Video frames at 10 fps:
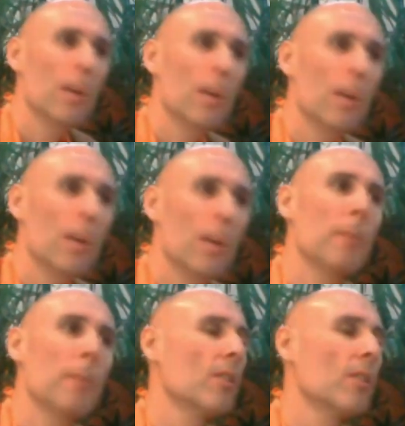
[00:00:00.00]
And Brahma
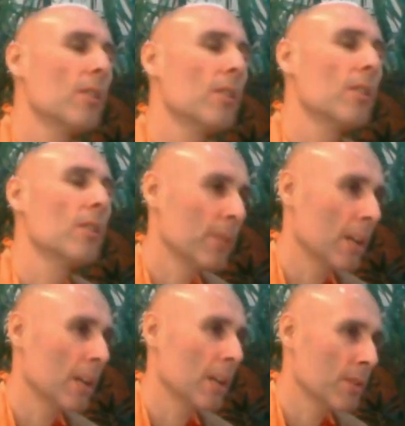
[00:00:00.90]
doesn't know what the
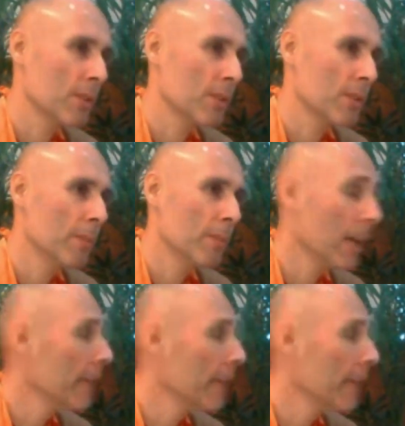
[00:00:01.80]
outcome is going to
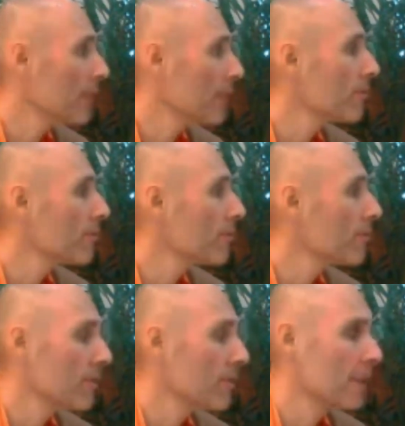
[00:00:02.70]
be, and he has to
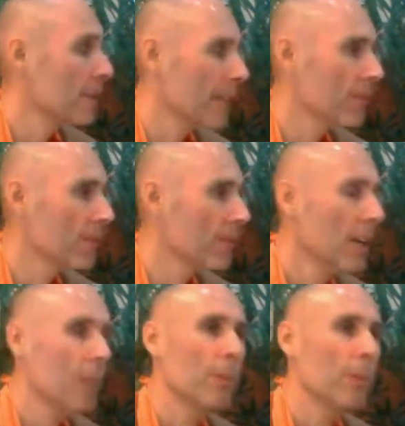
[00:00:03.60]
really just endeavor.